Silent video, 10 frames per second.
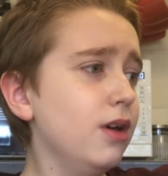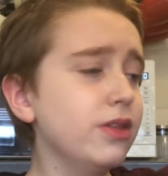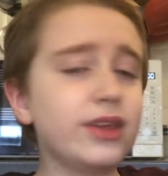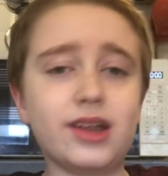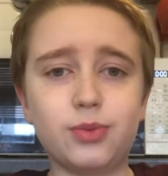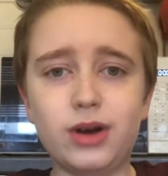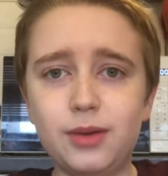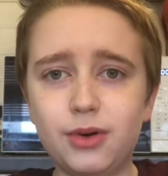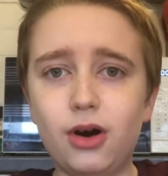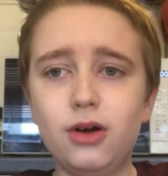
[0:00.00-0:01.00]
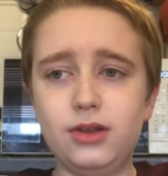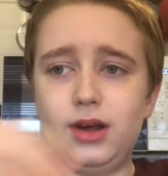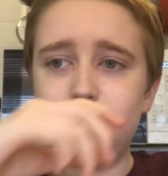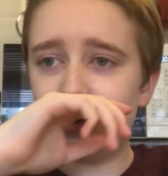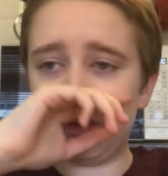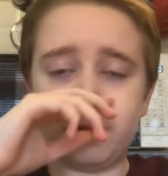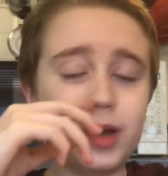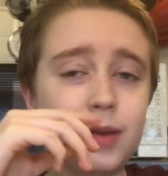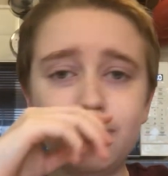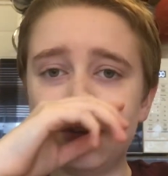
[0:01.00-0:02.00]
that's what I'm calling it, because
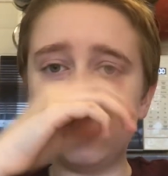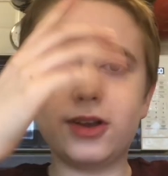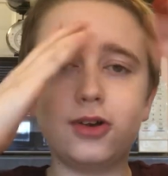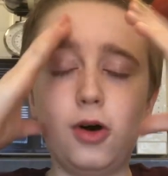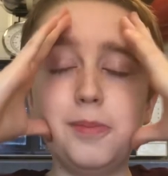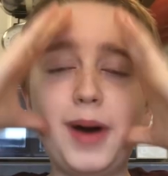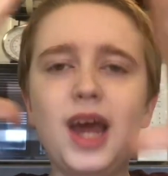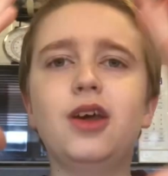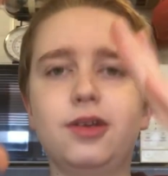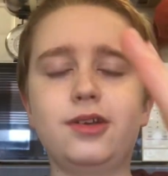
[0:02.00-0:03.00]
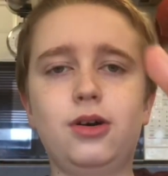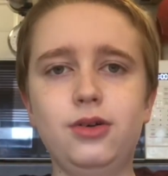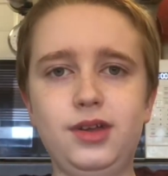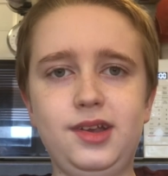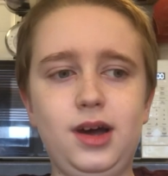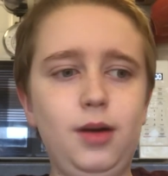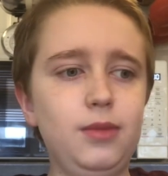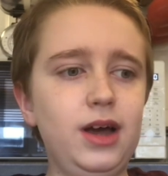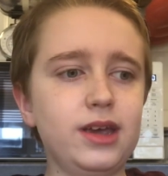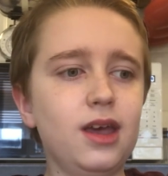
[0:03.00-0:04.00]
people are just so biased all the time.
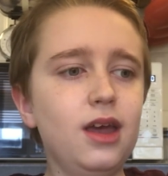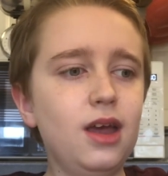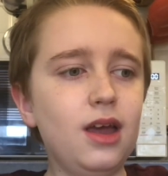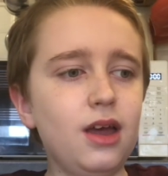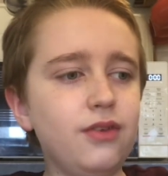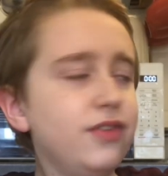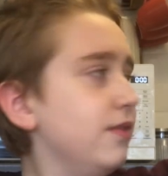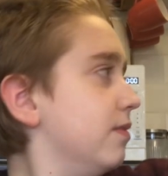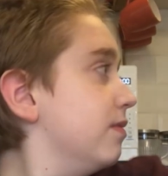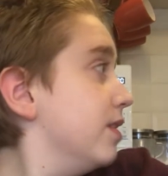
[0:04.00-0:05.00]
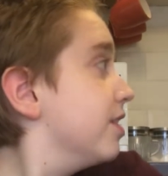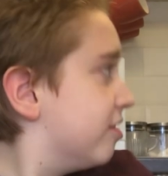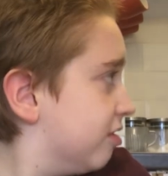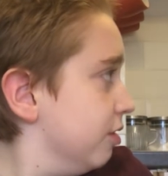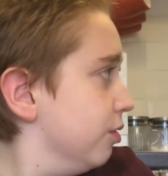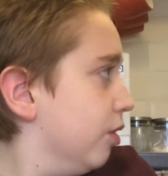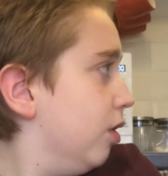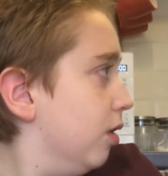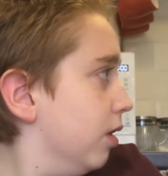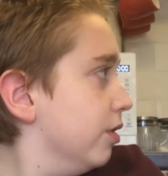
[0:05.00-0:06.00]
If it's true
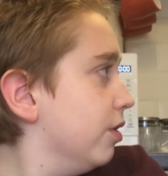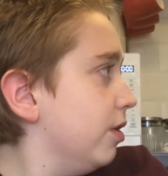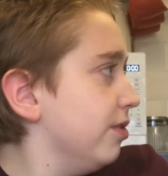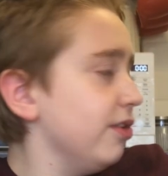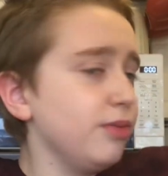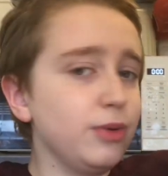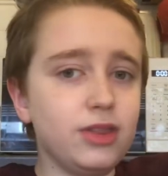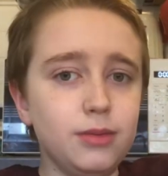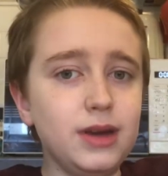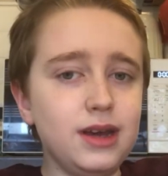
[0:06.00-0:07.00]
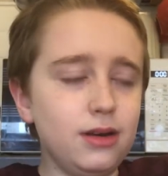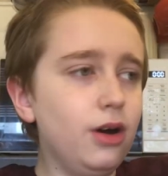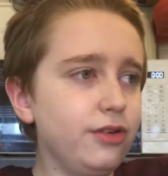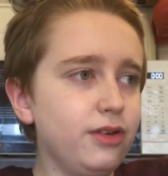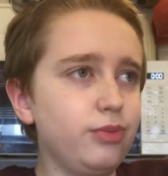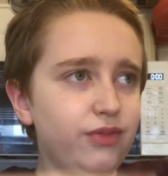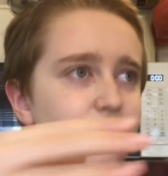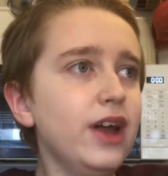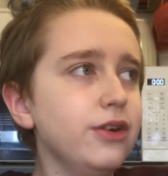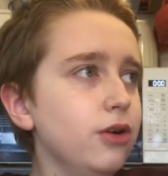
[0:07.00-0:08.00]
though, and not just with the meat, not just with
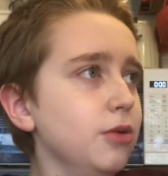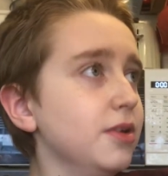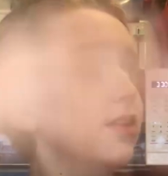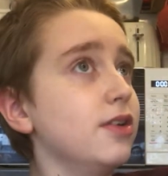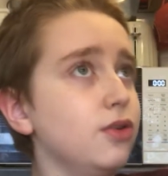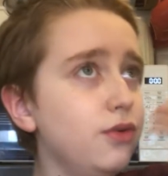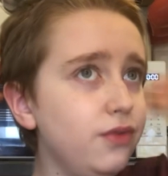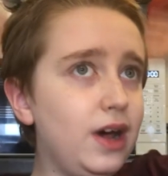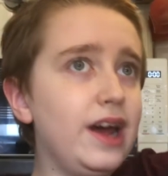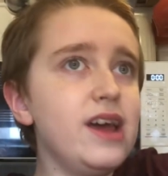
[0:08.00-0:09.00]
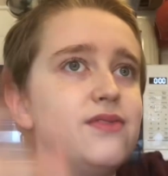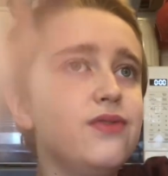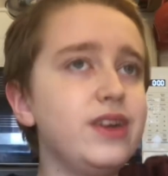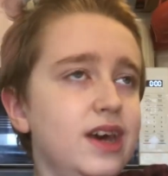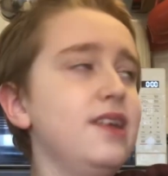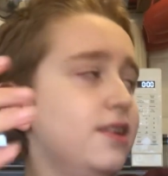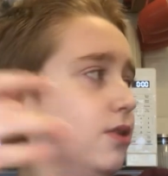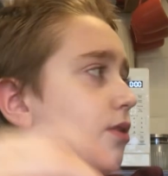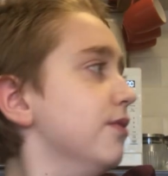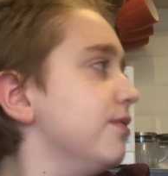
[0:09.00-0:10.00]
fandoms, stuff like everyday
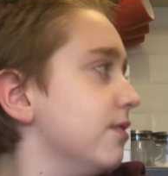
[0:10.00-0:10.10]
stuff.